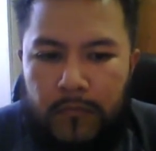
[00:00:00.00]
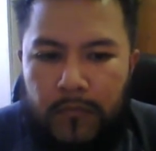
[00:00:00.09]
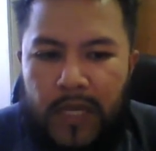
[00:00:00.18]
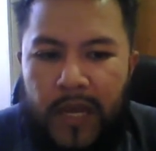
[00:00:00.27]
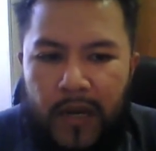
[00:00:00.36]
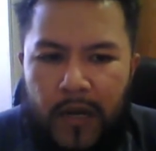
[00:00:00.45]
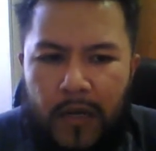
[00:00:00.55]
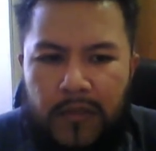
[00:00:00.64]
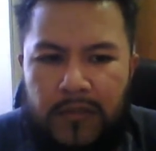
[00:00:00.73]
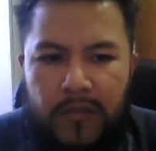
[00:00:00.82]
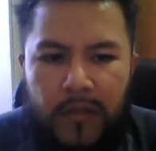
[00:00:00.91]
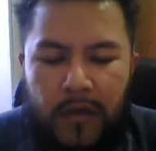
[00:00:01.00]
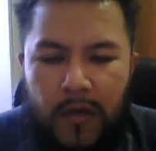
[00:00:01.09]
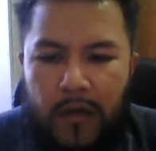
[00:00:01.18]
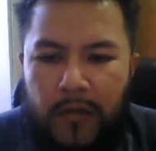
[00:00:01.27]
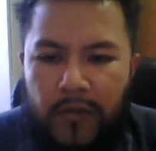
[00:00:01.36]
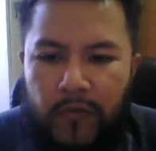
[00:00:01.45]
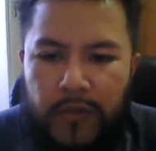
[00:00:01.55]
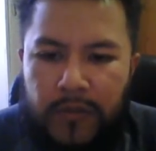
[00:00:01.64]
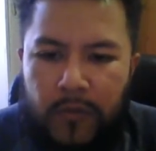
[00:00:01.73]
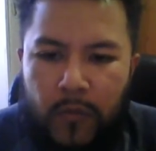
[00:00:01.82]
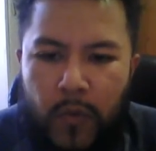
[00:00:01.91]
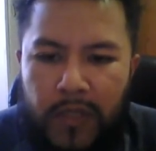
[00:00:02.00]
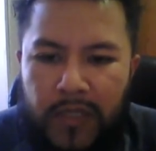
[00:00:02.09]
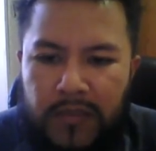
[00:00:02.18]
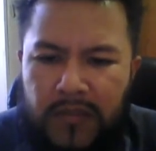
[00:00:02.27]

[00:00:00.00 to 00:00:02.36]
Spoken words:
yeah, and there's another reason why they